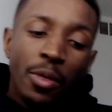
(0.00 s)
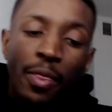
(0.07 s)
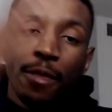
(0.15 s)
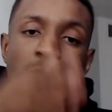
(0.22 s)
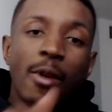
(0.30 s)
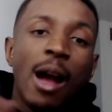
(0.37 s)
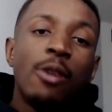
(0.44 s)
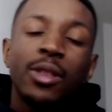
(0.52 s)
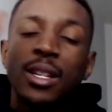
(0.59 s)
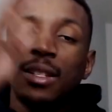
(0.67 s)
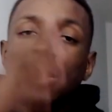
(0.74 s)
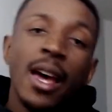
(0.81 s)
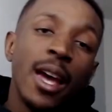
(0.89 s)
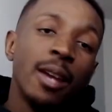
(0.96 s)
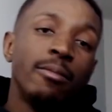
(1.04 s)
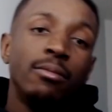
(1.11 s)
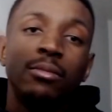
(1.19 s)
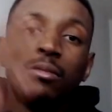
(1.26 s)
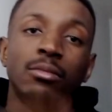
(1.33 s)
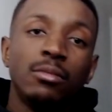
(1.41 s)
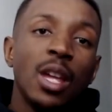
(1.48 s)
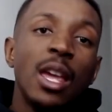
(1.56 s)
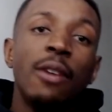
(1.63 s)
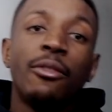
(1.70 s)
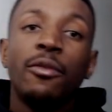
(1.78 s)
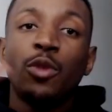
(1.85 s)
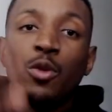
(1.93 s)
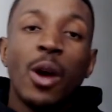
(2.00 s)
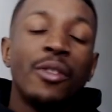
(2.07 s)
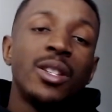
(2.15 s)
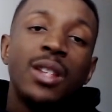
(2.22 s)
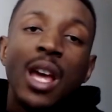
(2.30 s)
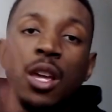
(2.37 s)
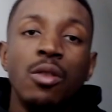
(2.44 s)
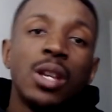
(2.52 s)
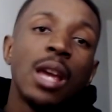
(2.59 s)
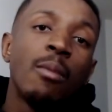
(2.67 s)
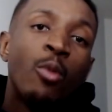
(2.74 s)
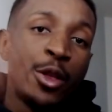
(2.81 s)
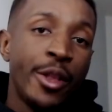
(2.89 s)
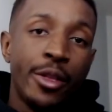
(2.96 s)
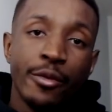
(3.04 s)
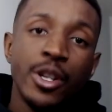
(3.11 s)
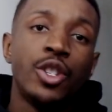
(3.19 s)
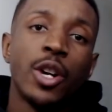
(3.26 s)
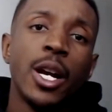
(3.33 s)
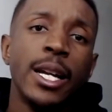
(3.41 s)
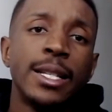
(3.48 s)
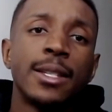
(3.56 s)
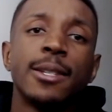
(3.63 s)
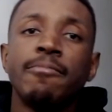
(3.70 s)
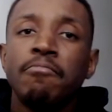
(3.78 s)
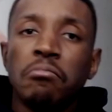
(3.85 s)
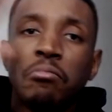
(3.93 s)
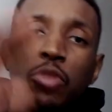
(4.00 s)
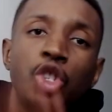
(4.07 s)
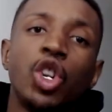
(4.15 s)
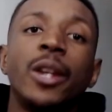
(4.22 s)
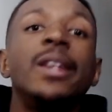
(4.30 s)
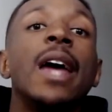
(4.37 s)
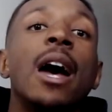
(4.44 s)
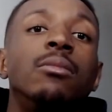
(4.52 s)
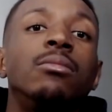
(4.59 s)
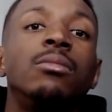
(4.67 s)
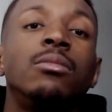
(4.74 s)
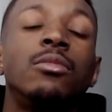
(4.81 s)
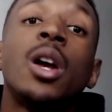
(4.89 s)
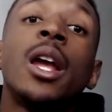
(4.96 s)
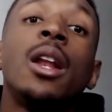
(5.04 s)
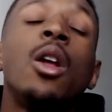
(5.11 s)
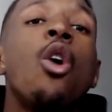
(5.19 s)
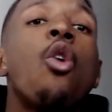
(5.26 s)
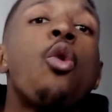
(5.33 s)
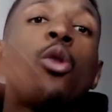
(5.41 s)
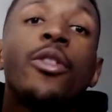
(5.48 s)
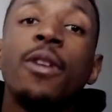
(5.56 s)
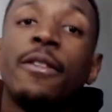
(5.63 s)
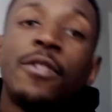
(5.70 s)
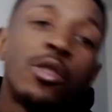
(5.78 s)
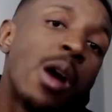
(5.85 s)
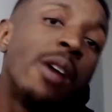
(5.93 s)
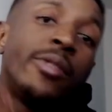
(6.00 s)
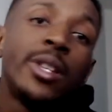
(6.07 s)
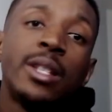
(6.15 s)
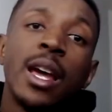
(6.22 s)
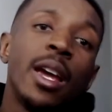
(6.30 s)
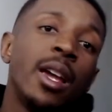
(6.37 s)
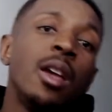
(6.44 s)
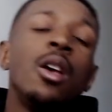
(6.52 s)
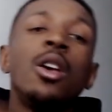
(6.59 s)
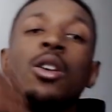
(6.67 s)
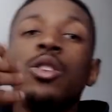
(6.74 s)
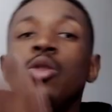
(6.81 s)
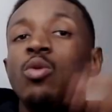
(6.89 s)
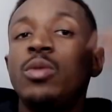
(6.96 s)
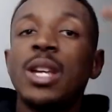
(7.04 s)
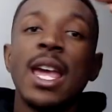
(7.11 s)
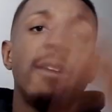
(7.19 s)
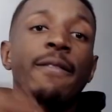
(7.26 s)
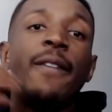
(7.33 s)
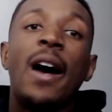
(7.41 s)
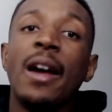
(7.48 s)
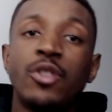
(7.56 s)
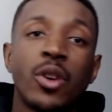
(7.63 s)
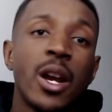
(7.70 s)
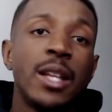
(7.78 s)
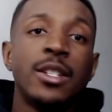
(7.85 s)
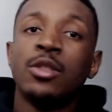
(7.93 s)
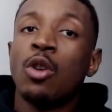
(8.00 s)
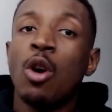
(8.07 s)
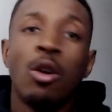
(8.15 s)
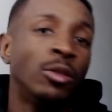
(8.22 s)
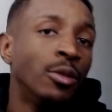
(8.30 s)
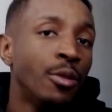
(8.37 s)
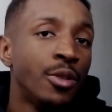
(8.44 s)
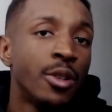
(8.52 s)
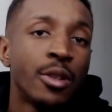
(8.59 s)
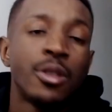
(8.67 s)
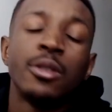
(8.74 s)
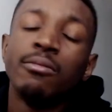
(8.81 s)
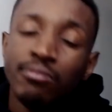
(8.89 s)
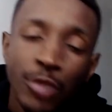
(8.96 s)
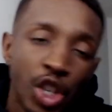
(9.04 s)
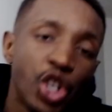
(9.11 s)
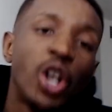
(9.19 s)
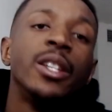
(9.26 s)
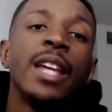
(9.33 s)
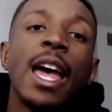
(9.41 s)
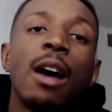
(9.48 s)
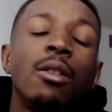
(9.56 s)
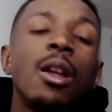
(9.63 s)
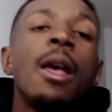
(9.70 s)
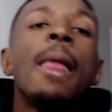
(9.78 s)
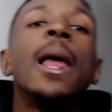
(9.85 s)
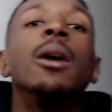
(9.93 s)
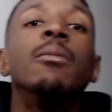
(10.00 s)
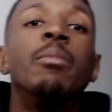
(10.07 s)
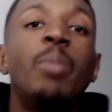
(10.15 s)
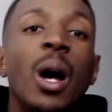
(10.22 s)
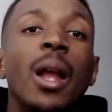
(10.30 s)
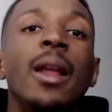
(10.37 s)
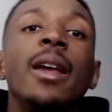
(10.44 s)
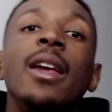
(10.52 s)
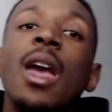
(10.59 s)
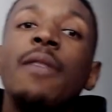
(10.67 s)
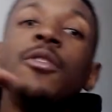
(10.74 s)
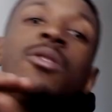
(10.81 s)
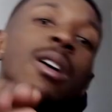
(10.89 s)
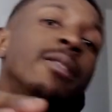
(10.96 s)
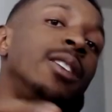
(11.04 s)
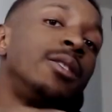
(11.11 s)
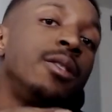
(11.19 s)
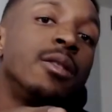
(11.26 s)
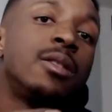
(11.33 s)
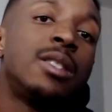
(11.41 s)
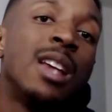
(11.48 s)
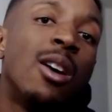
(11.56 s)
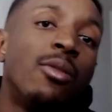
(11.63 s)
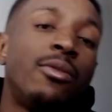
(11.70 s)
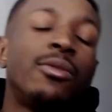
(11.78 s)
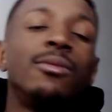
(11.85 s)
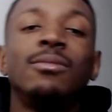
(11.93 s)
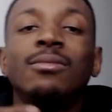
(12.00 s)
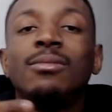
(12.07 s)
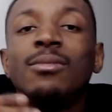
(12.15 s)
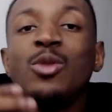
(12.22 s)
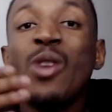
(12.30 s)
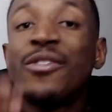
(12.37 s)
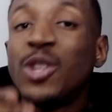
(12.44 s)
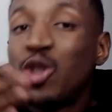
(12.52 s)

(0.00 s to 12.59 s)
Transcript: throughout this day, if throughout this day you take more than 3 trades, shut down, right? Or if throughout this day you take 5 trades and they're all losers, shut down. But if you tell that to yourself, you have to